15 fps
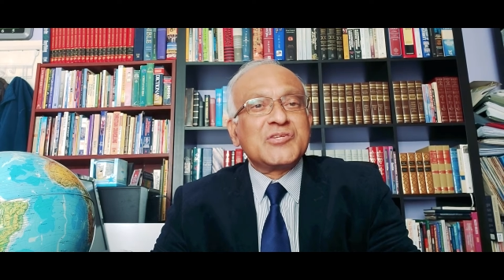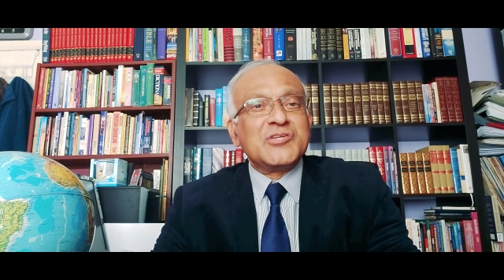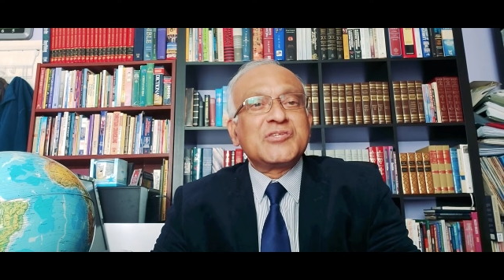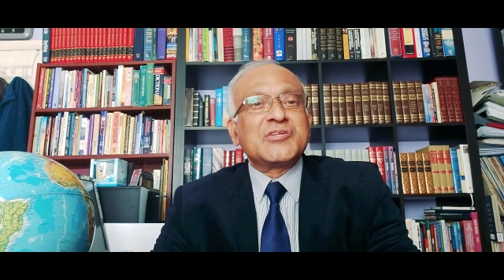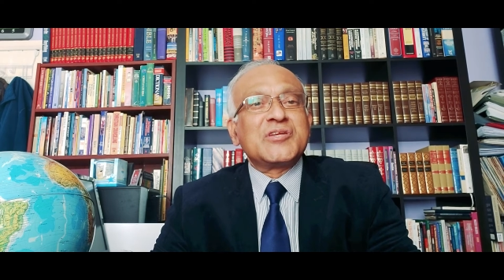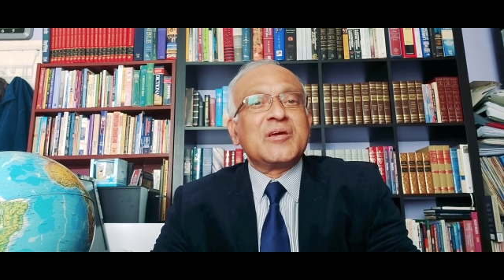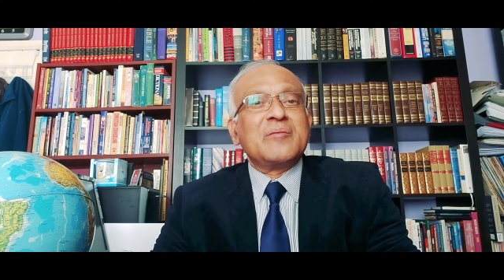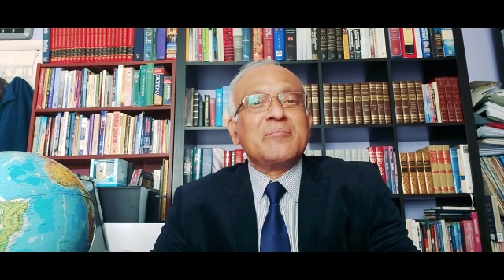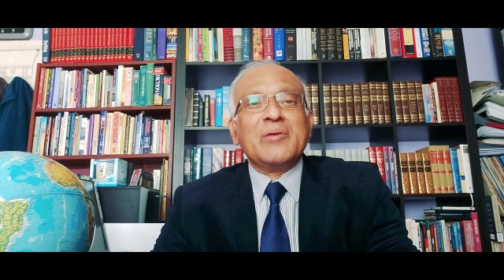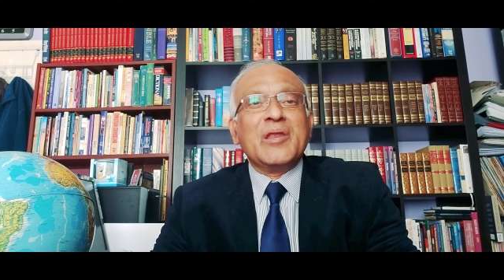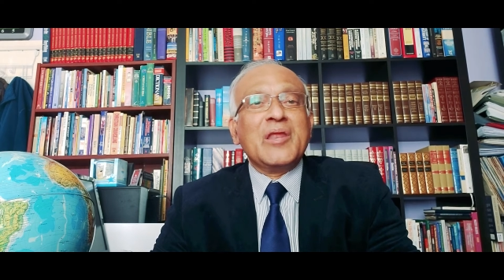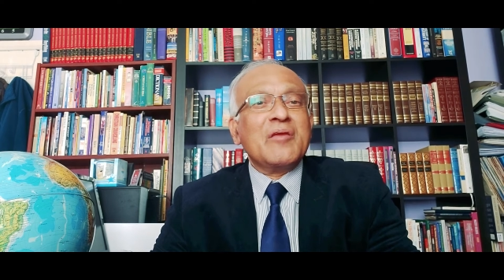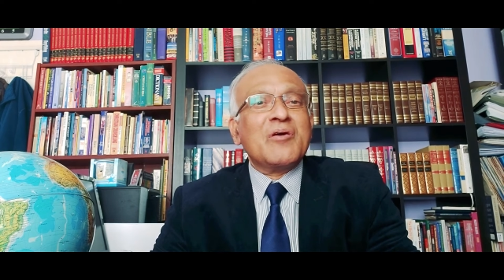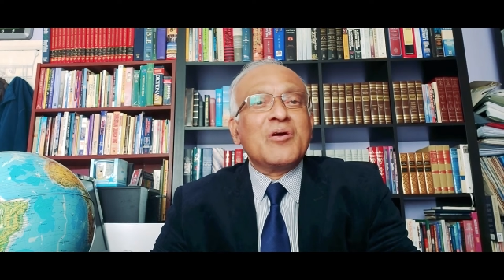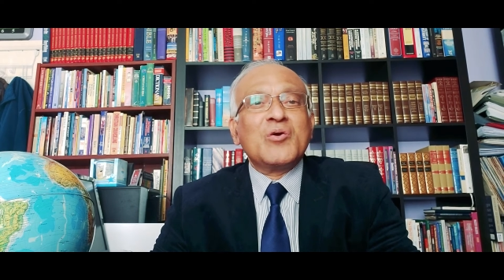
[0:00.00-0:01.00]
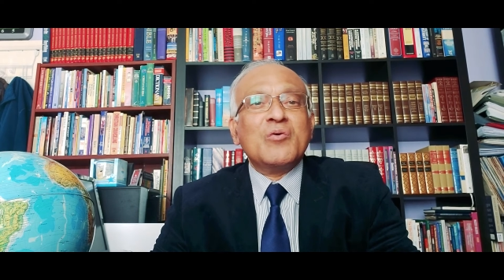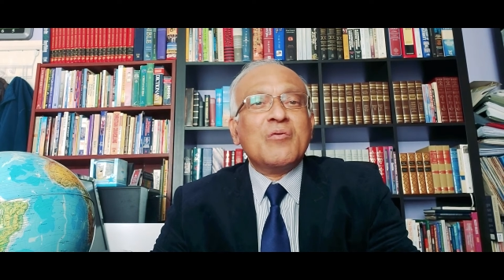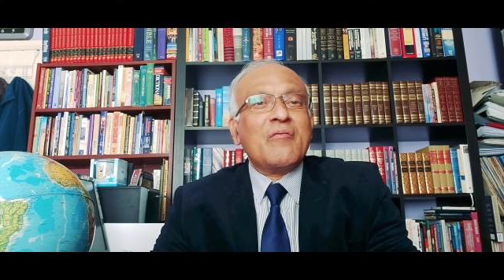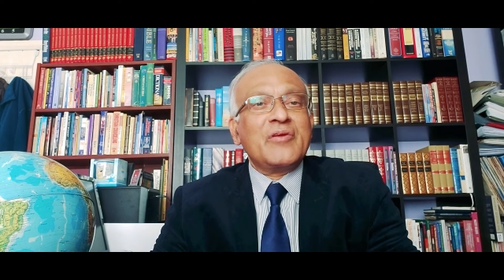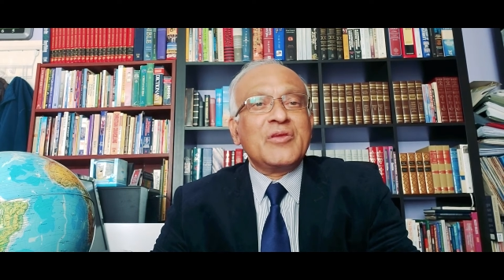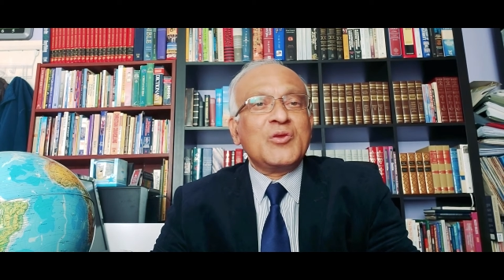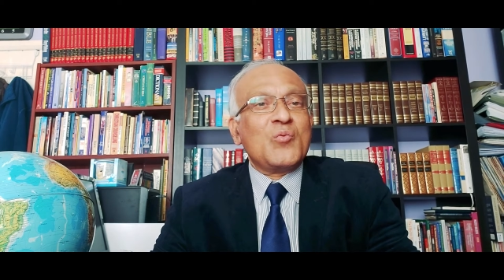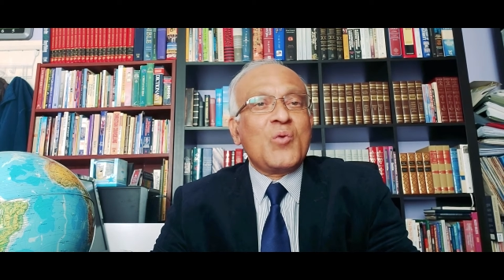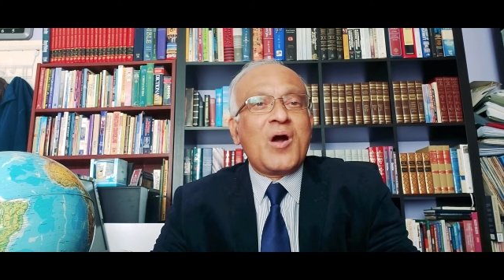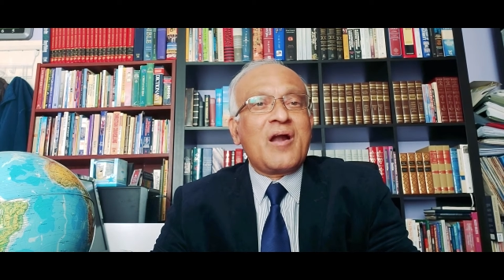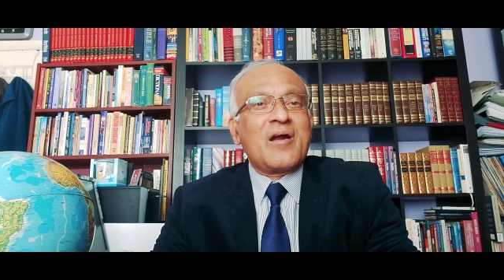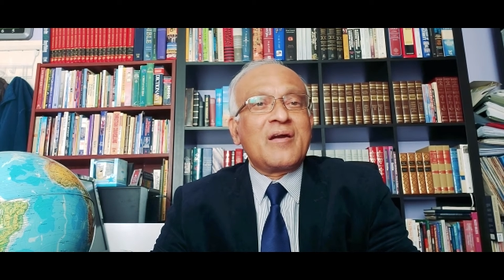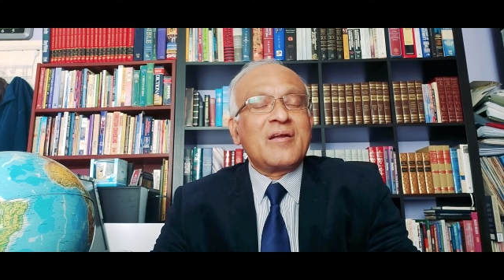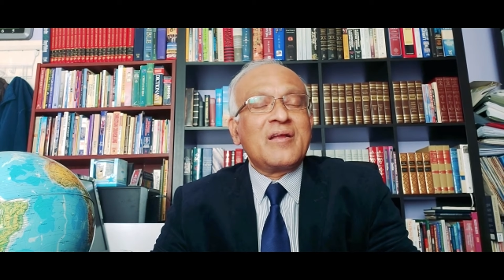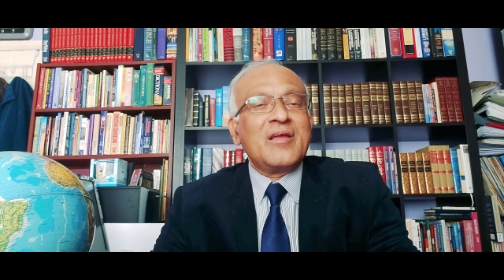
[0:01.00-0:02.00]
sister, believer, whoever you are,
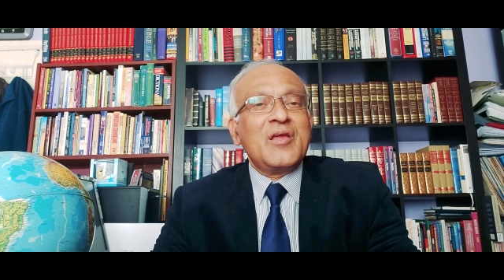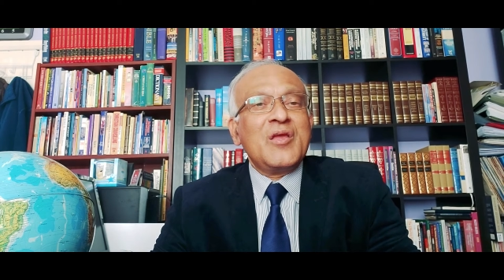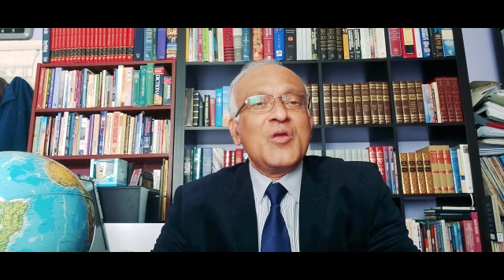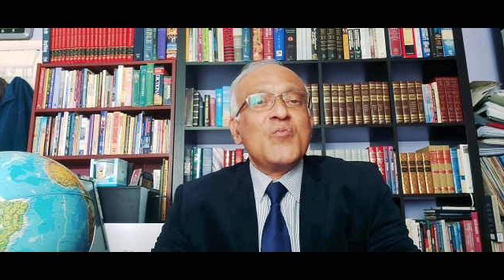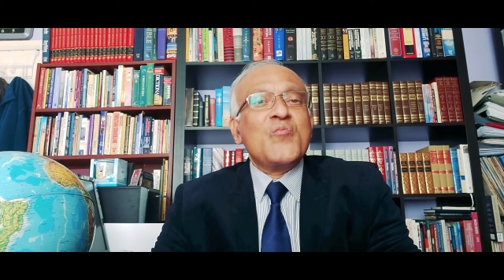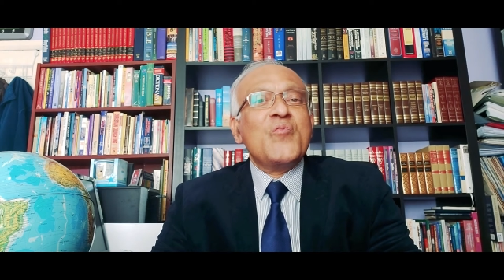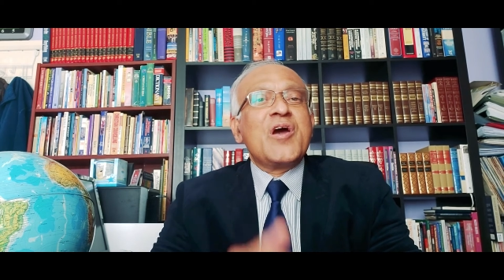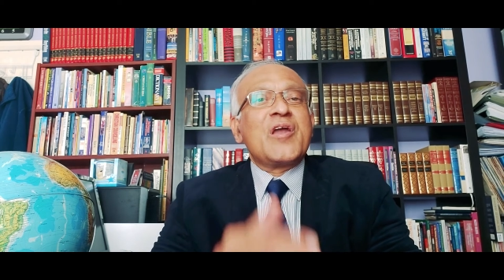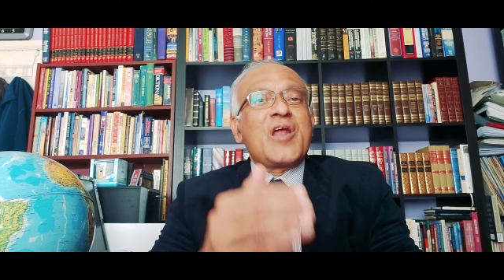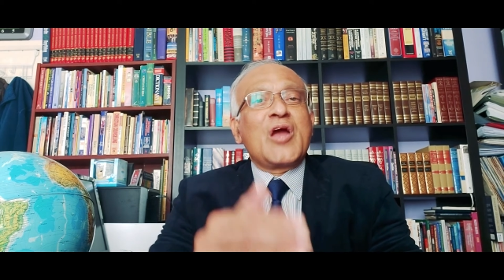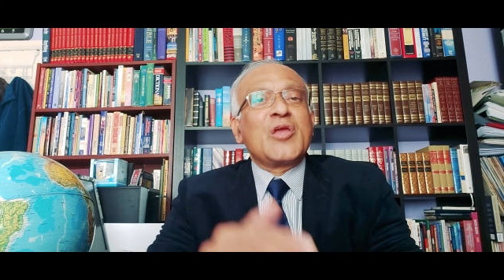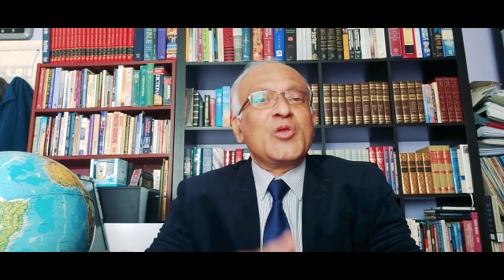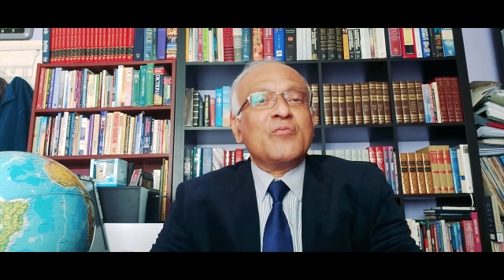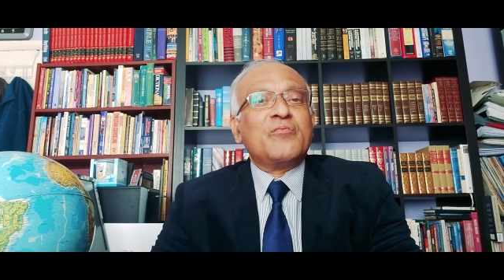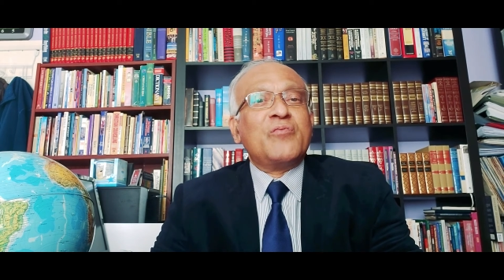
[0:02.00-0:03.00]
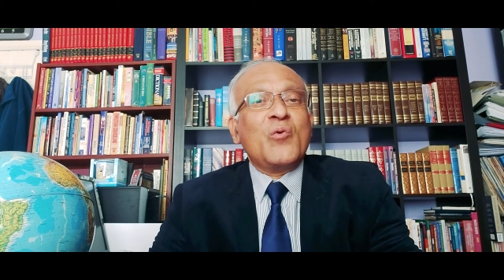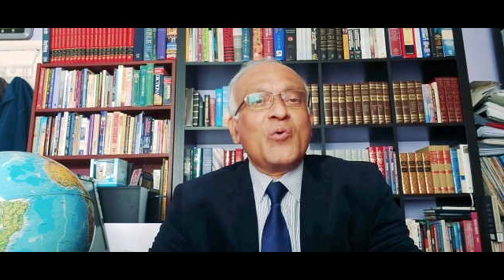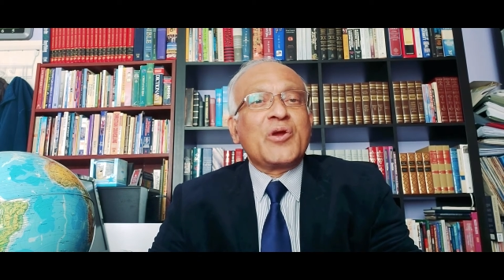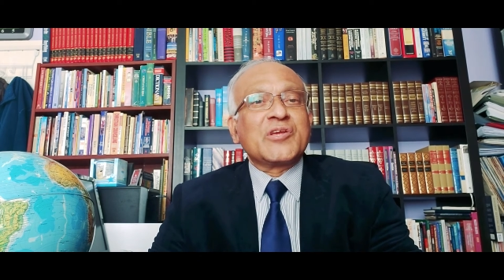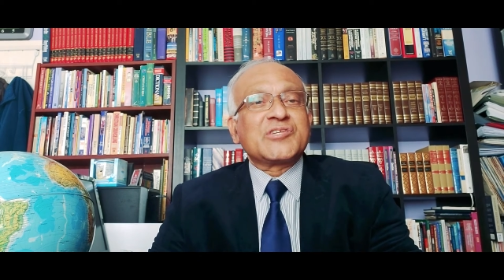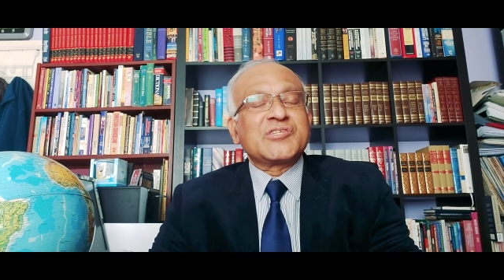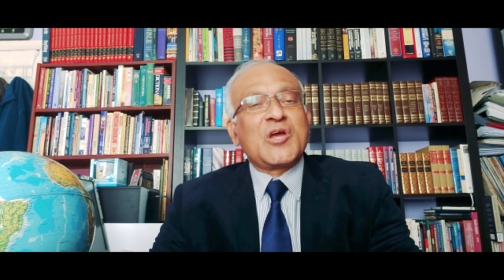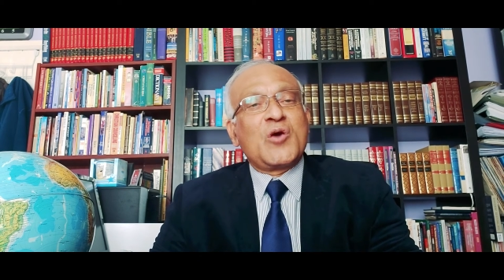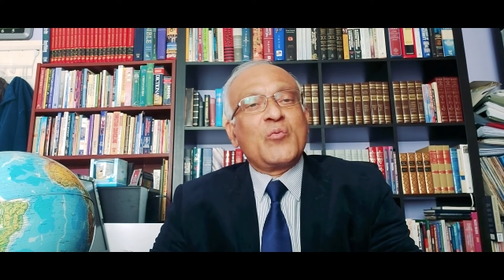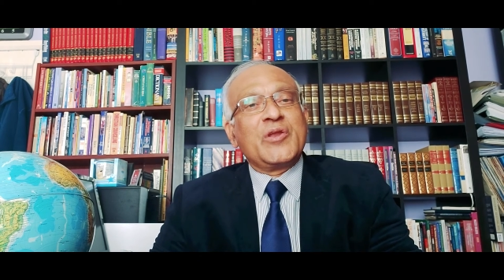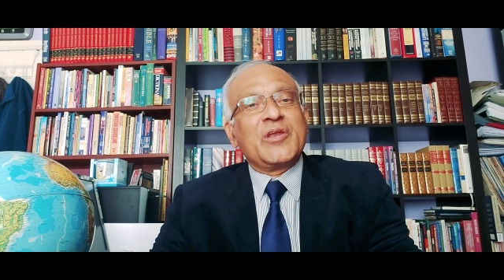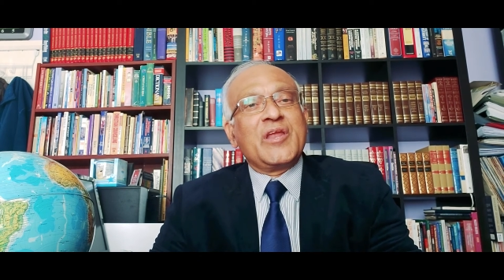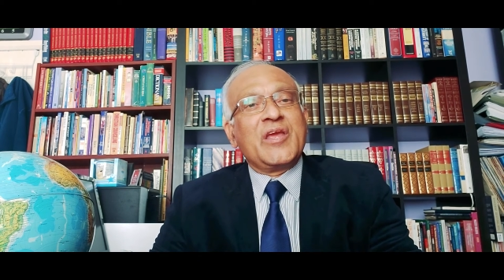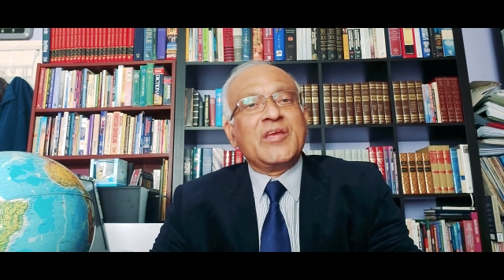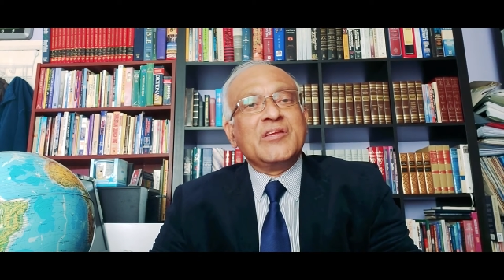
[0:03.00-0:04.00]
where are your focus
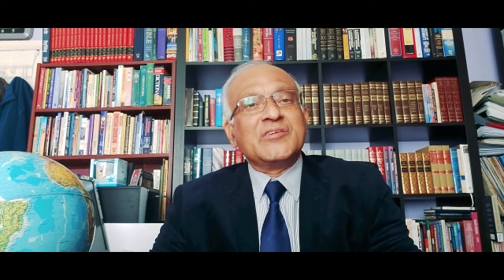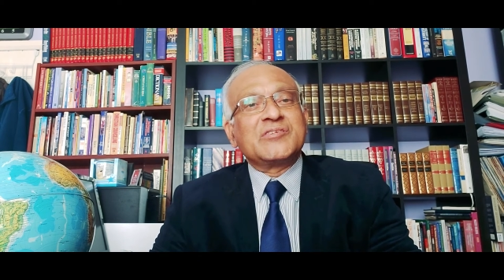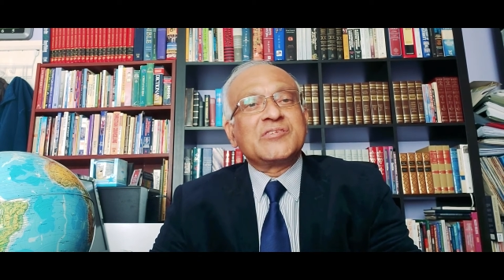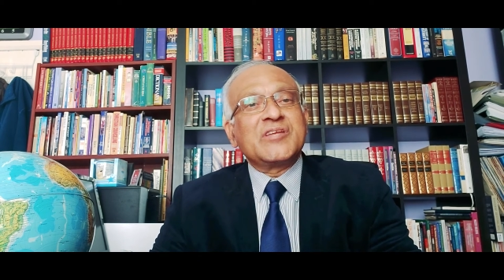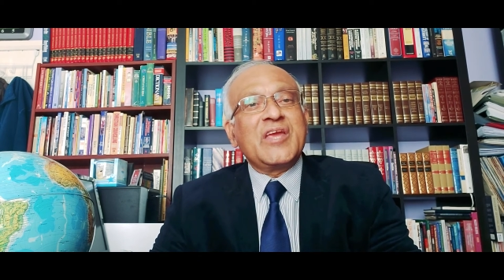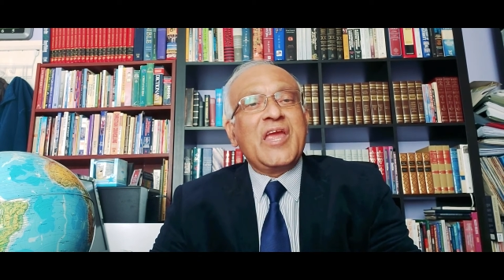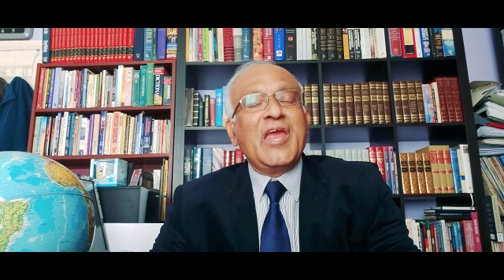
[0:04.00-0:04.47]
nowadays?